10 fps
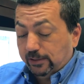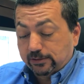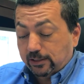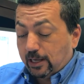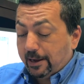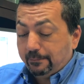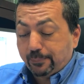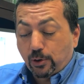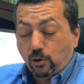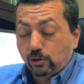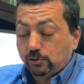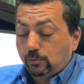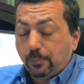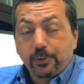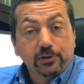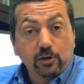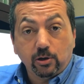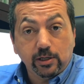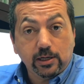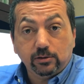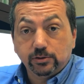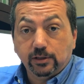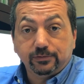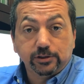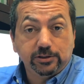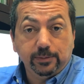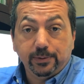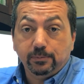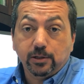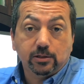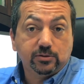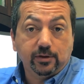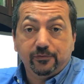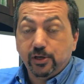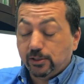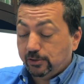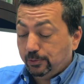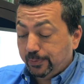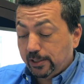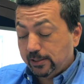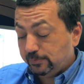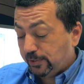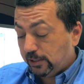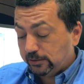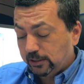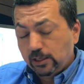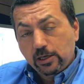It's a light part, so I'm going to put $30 in for shipping because it'll fit in a UPS box.